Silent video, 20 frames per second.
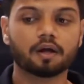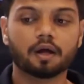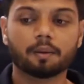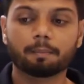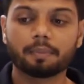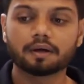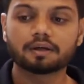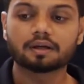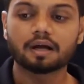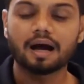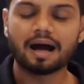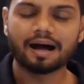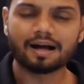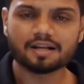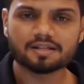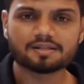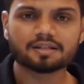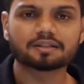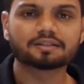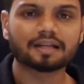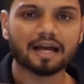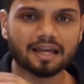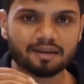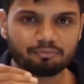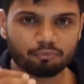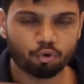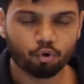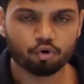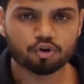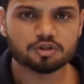But as the
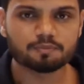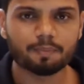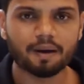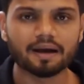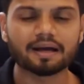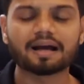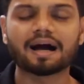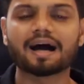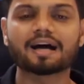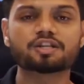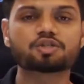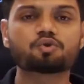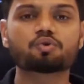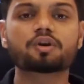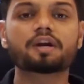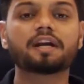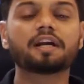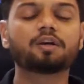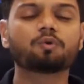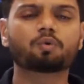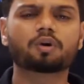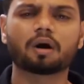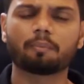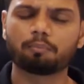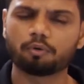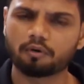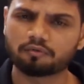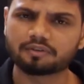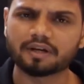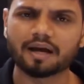time goes by, as you read it a
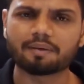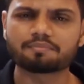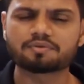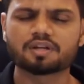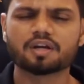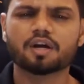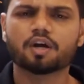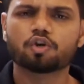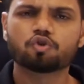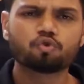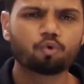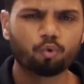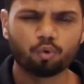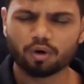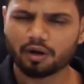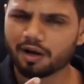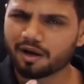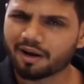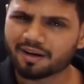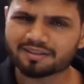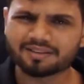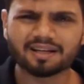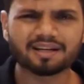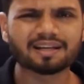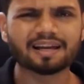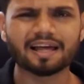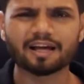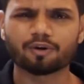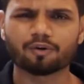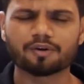couple of times, you learn the
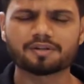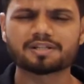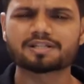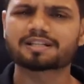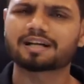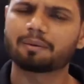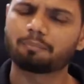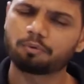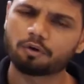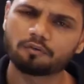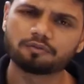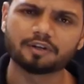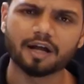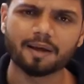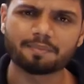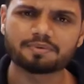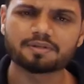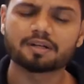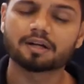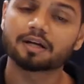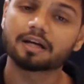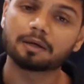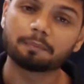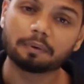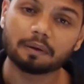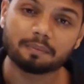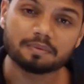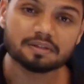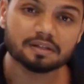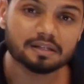glycolysis a couple of times, it
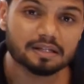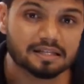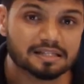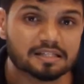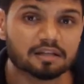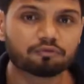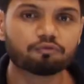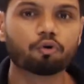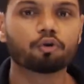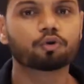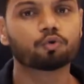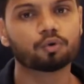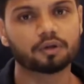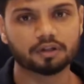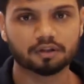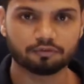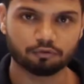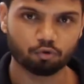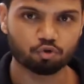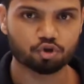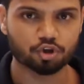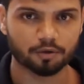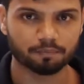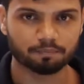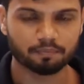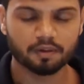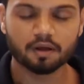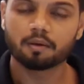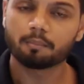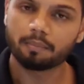becomes easy for you in the future.
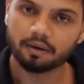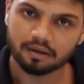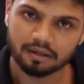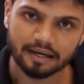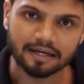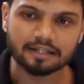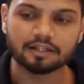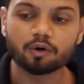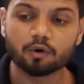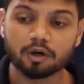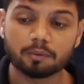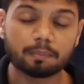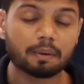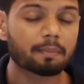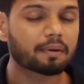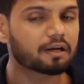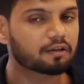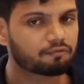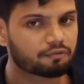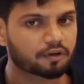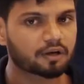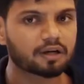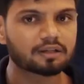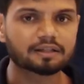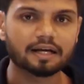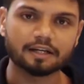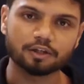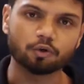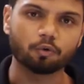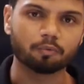But right now, it may be difficult,
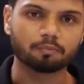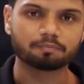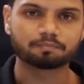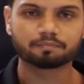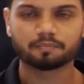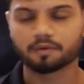I know.